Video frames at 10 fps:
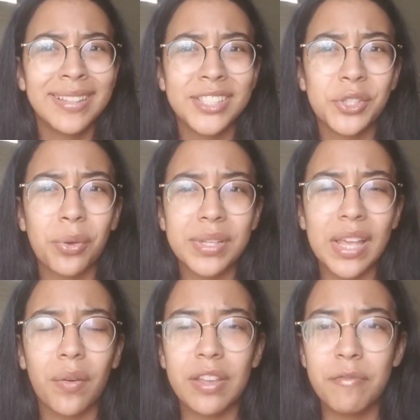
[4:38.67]
It's just always
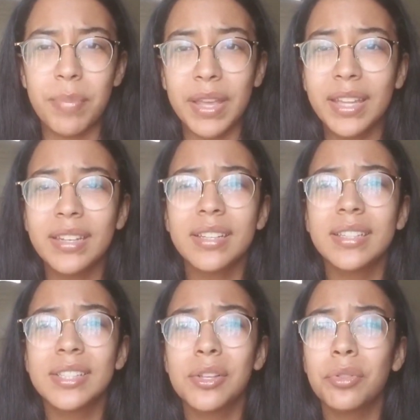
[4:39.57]
how I've been.
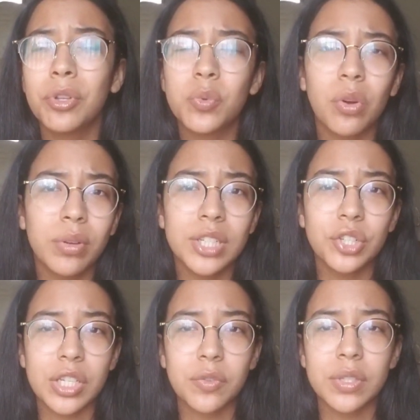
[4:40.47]
So those were always
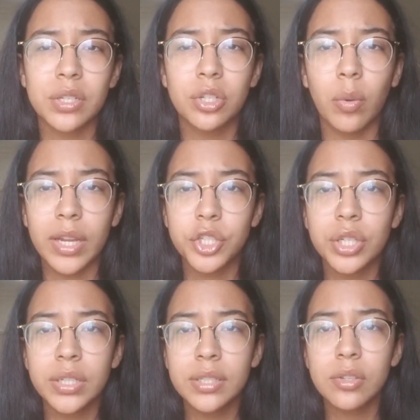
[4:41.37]
stressful
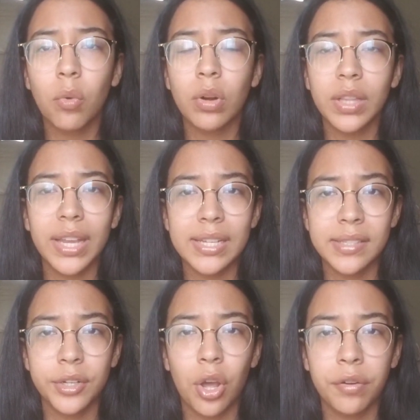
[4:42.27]
situations, or like I
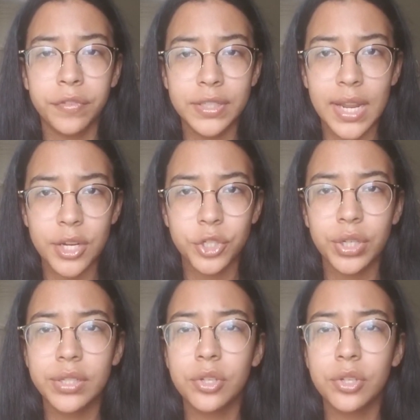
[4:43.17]
said, confrontation.